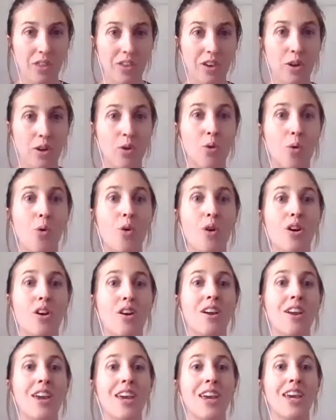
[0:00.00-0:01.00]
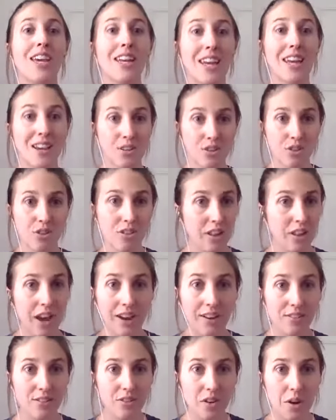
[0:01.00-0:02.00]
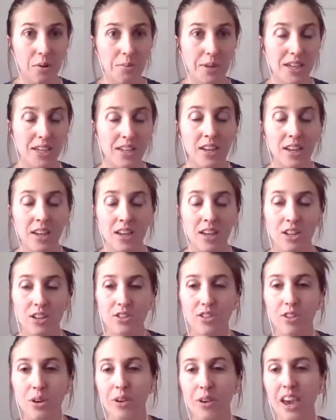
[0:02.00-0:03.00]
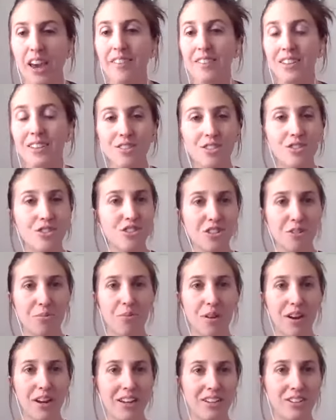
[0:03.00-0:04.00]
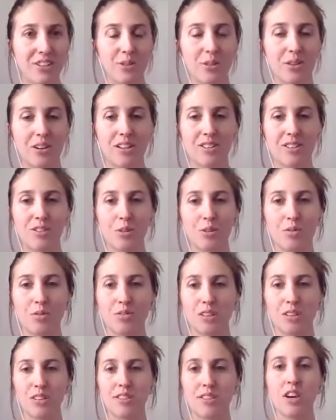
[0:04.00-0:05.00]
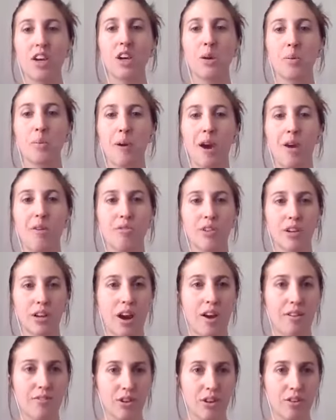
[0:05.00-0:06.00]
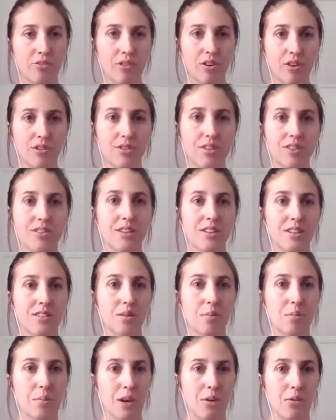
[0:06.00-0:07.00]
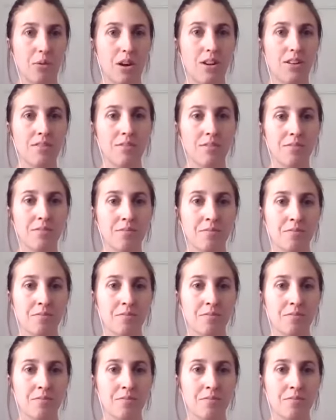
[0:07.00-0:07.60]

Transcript: with it or enhance our lives from it. So, yeah, let's jump right into it. So, let's talk about recovery first, because that's a big one.